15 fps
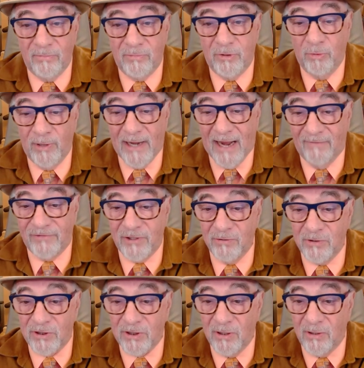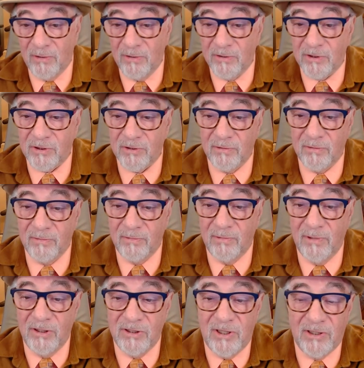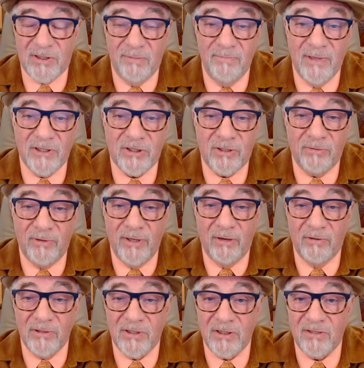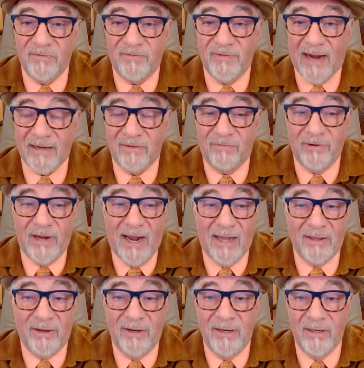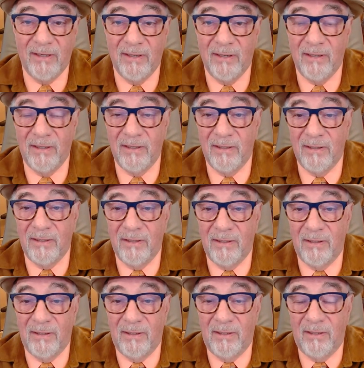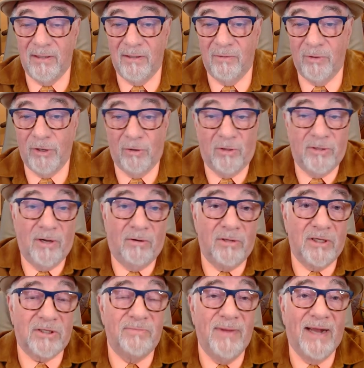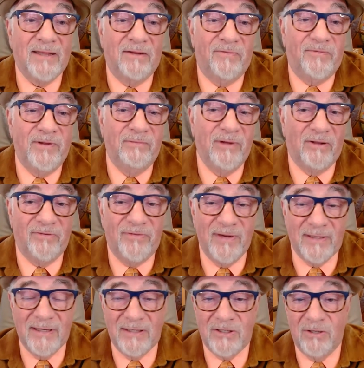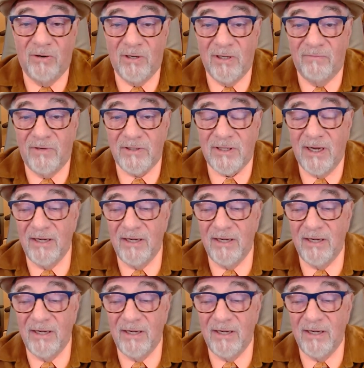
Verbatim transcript: Do we have two souls? Is this a mystery or is this a fact of reality? We all know there's male and female feelings in all of us.